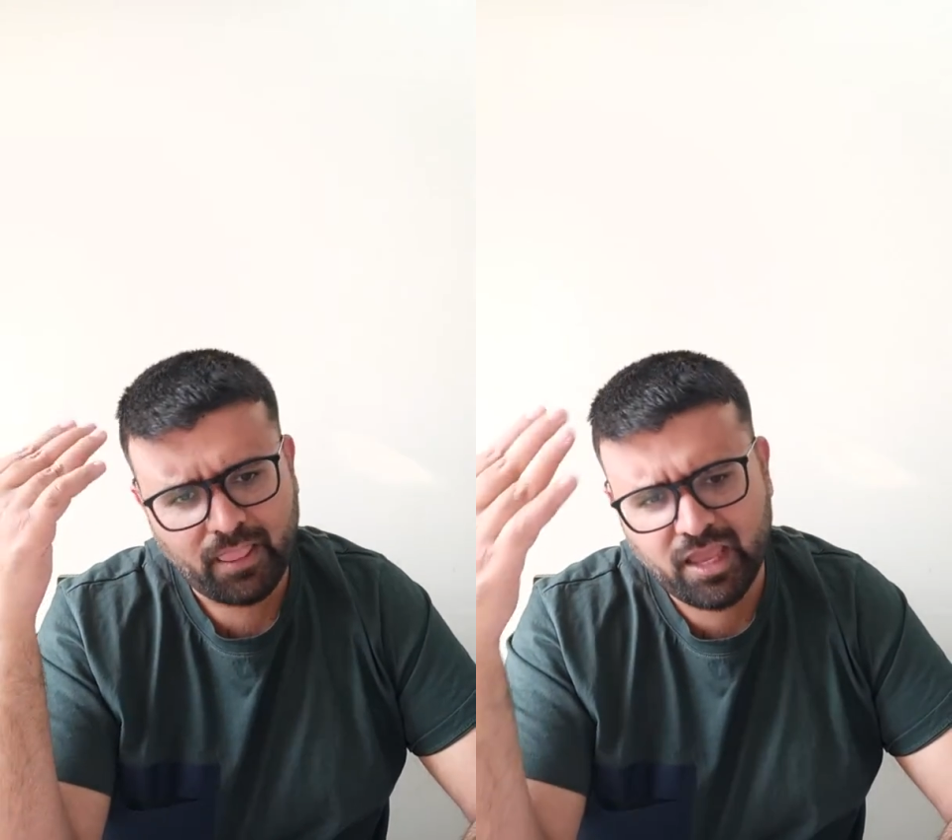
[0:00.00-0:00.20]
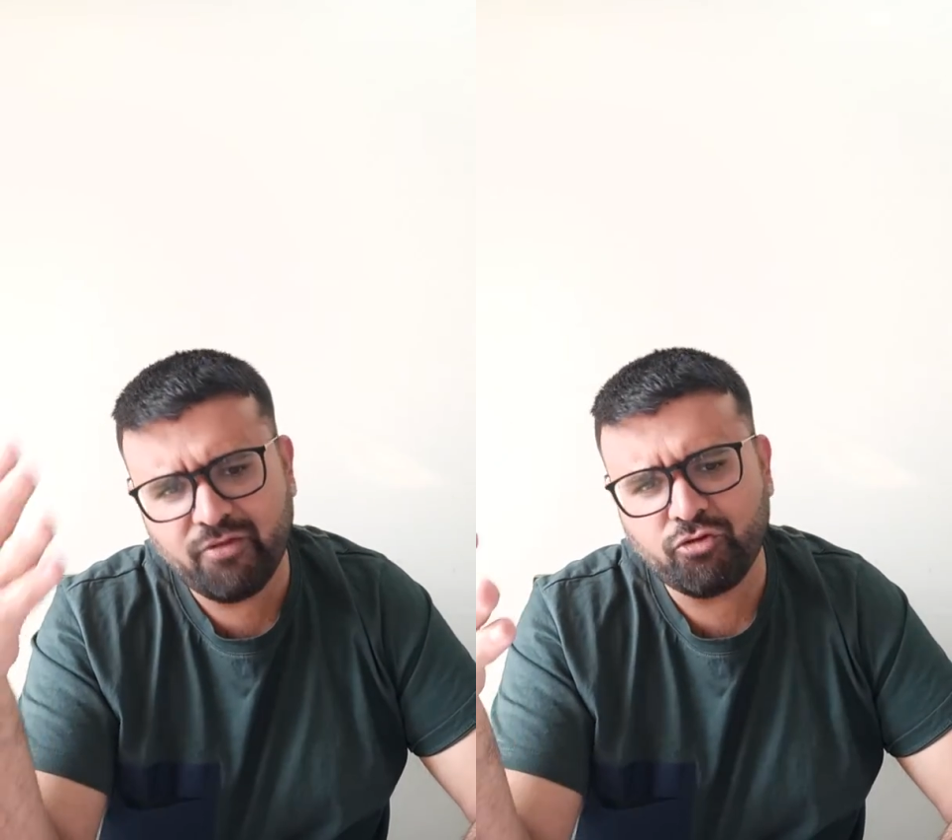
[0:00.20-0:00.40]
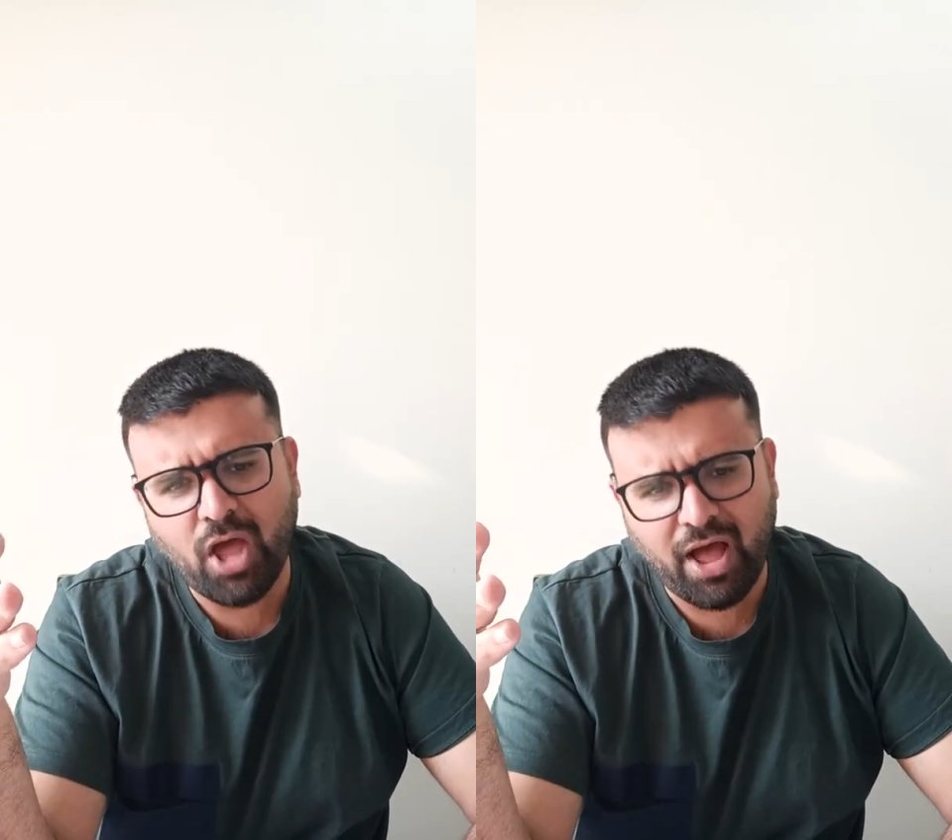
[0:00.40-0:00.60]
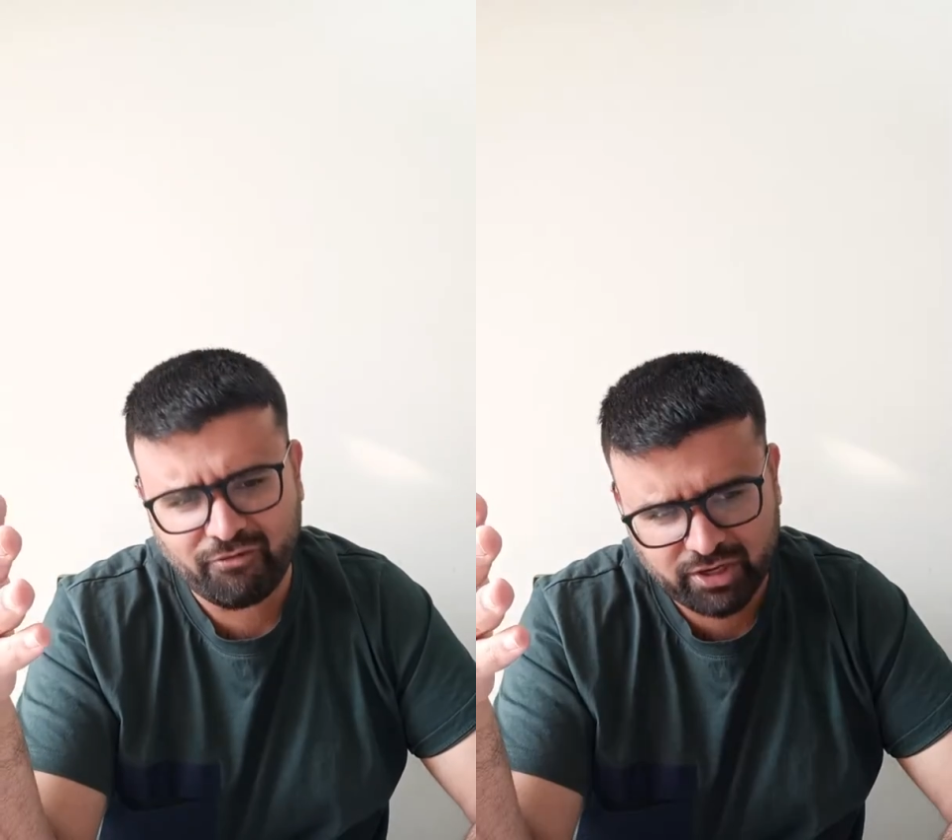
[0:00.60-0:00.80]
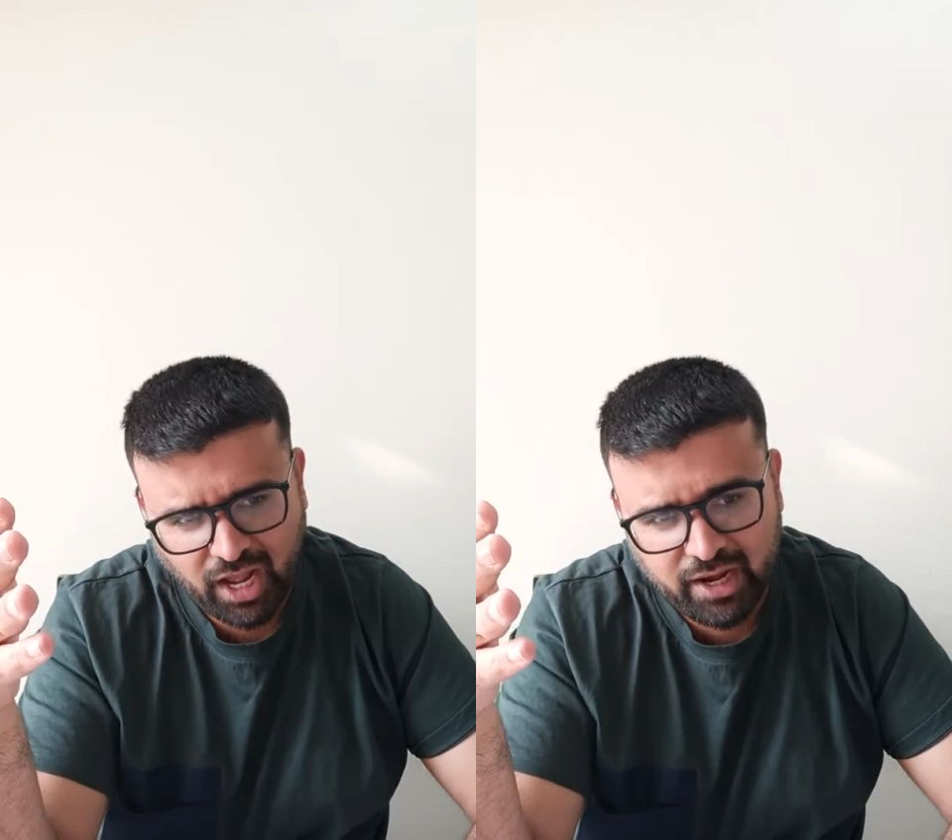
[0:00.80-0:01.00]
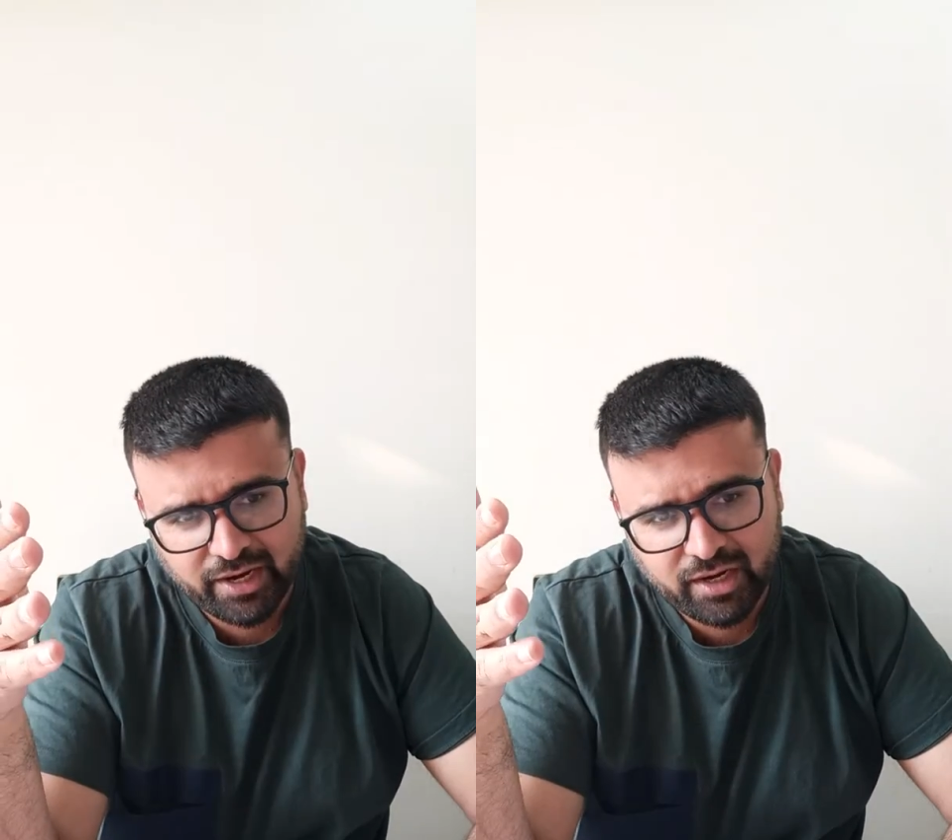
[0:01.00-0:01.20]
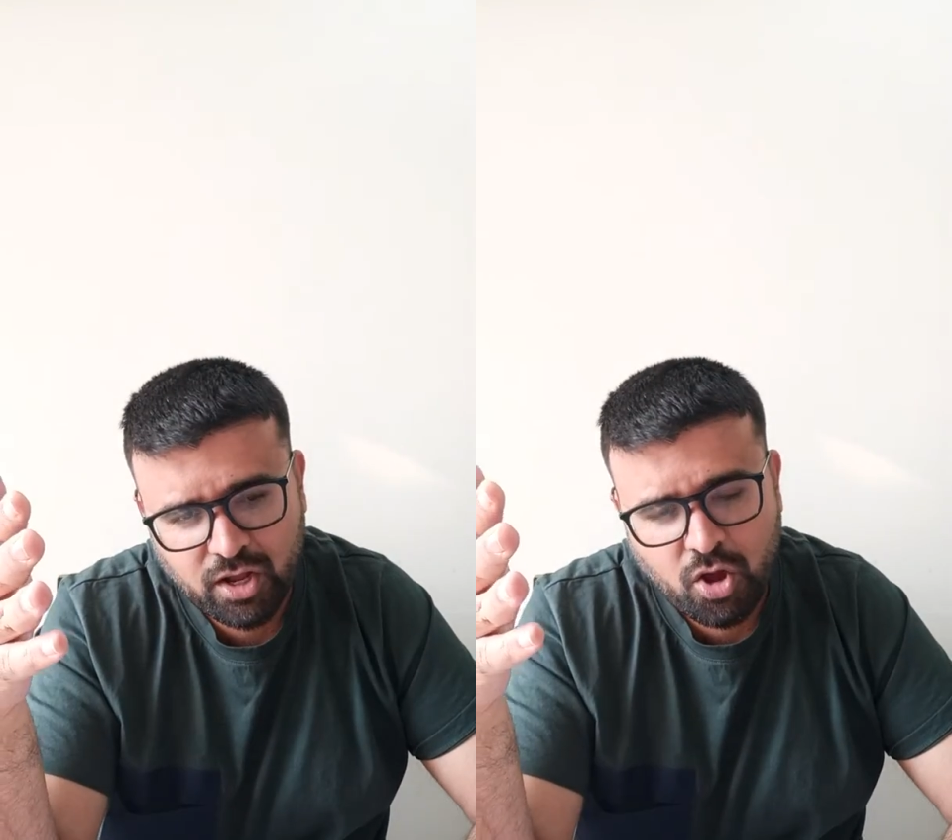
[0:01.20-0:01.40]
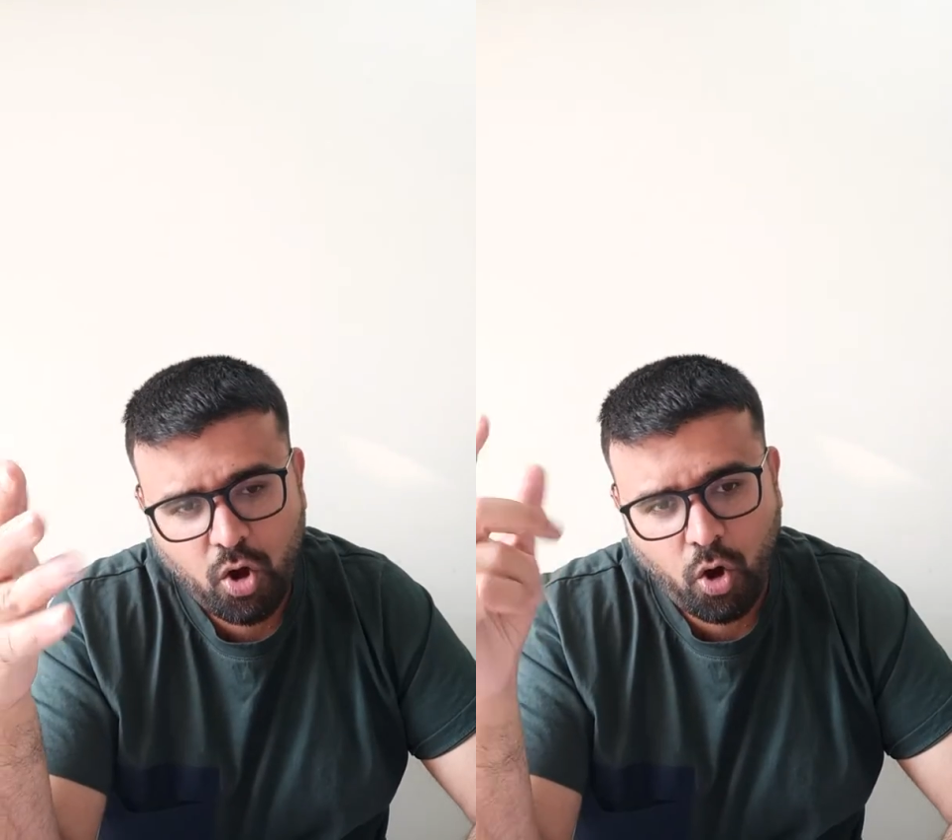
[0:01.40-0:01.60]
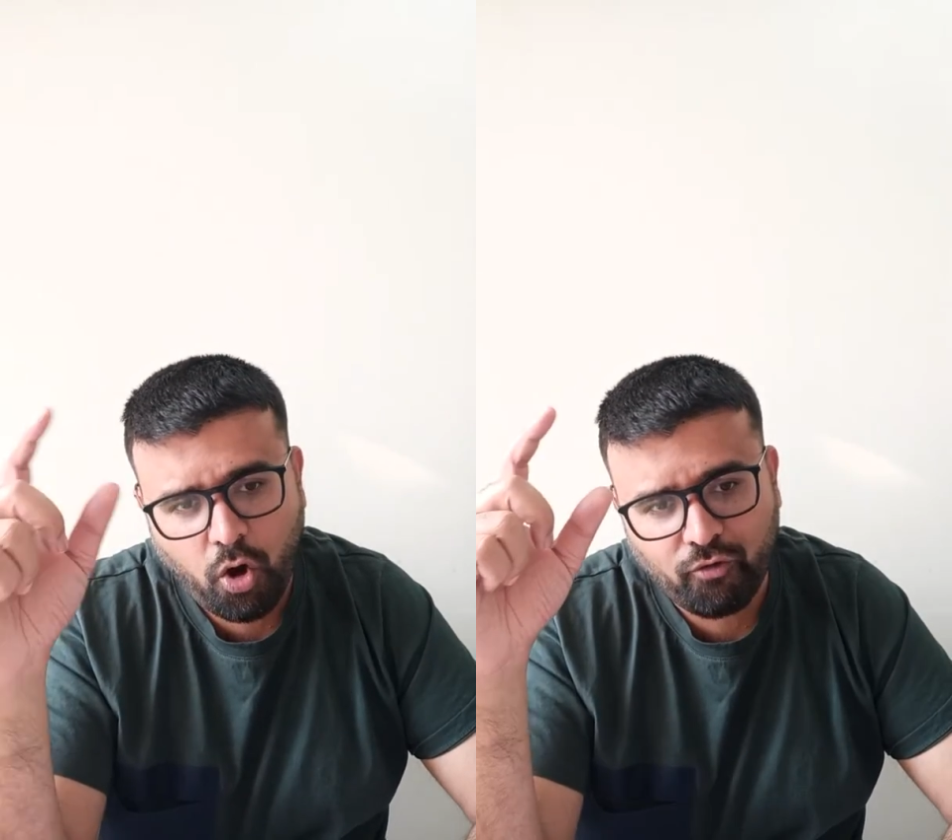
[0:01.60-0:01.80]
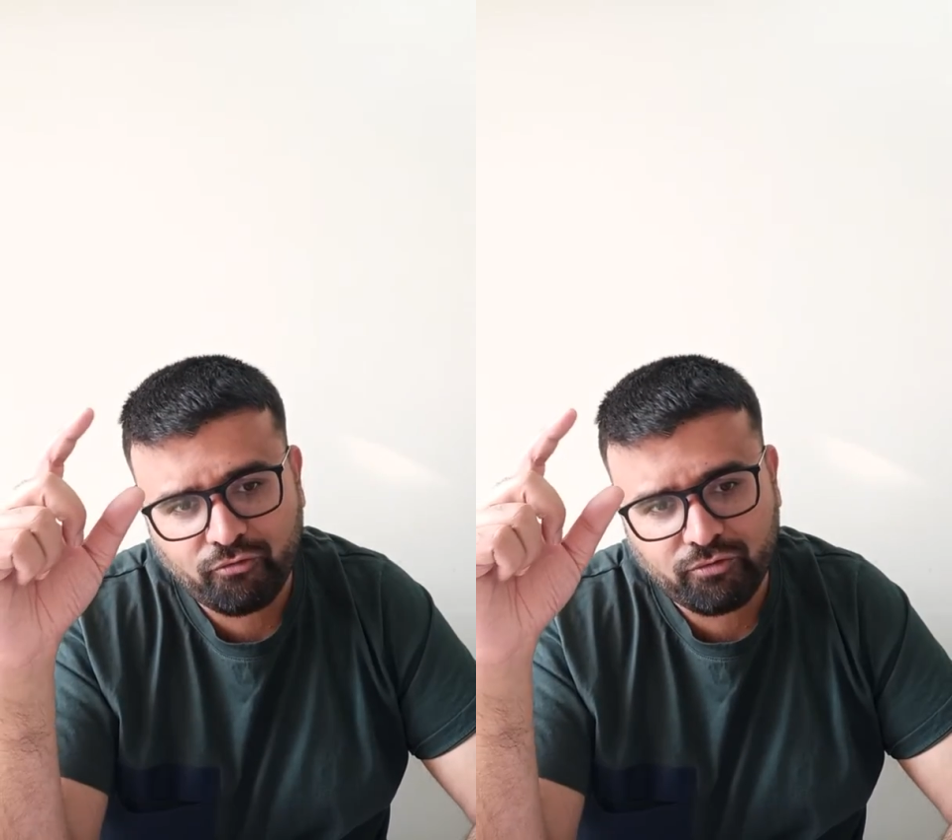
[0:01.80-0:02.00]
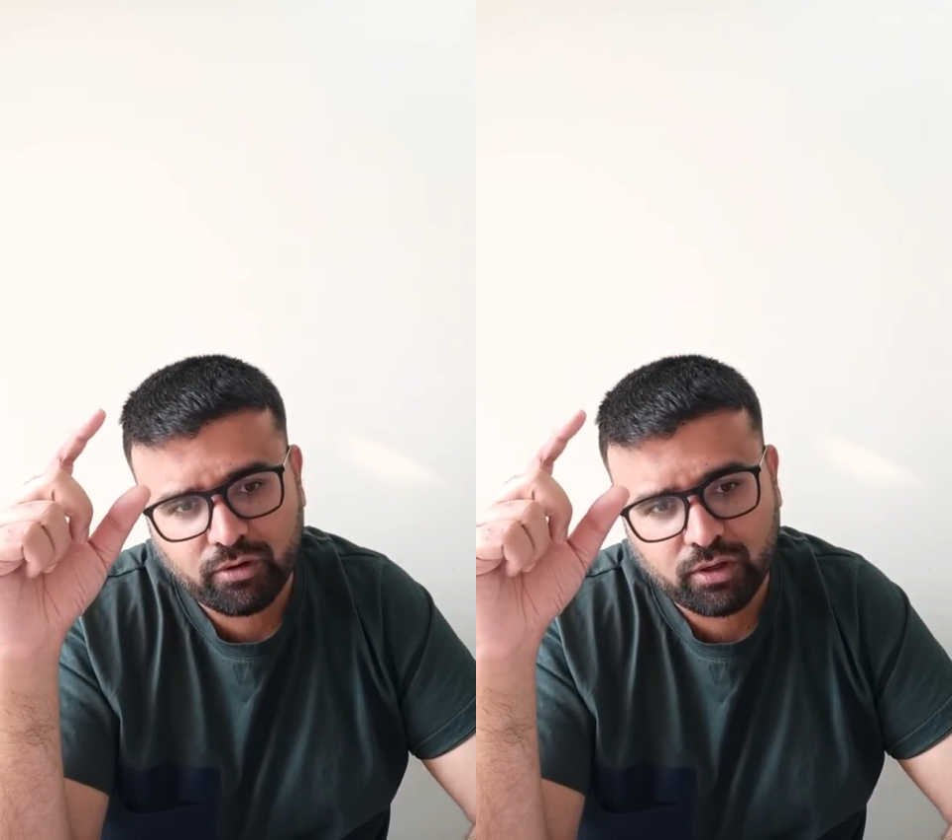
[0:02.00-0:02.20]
if you have a target of